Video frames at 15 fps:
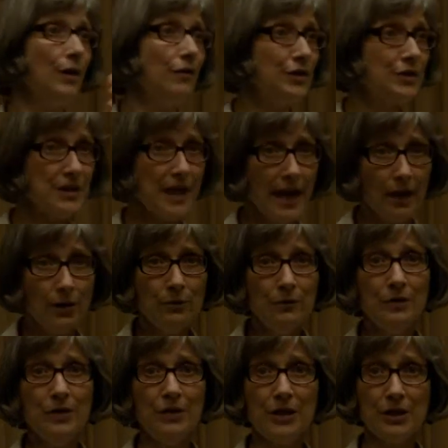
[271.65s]
the
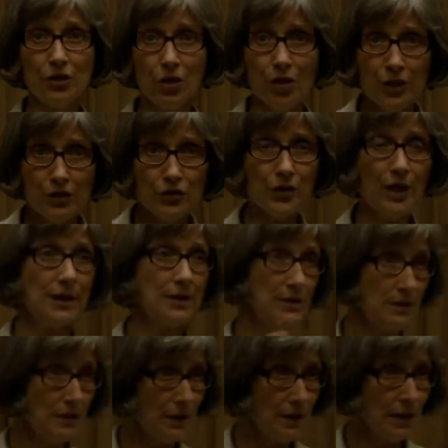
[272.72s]
town that
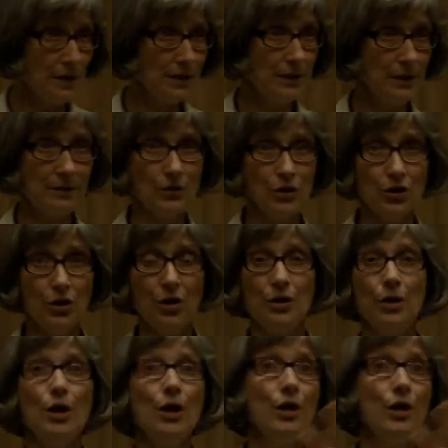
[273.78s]
contracted the guy to get the dog,